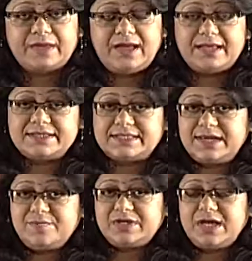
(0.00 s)
At the
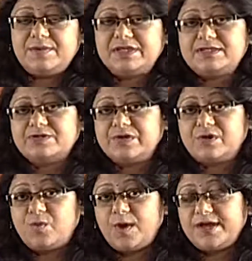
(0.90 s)
same time, it is
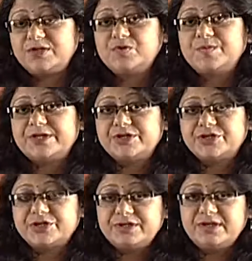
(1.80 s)
required to
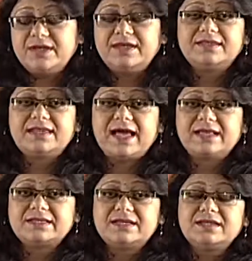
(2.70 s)
mention
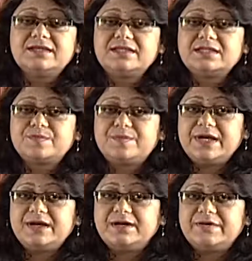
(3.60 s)
that the
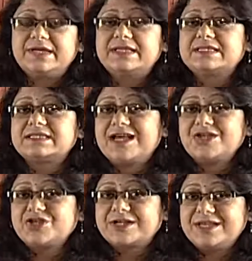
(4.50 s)
Speaker in
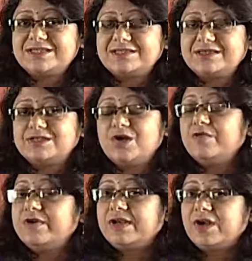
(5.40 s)
such cases
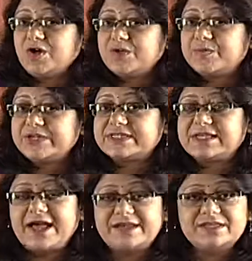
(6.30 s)
will not
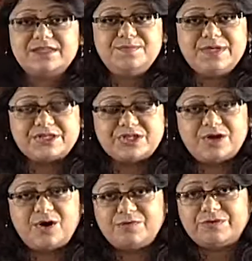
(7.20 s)
preside the meeting
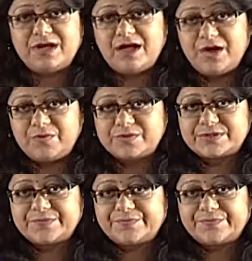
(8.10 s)
of the House.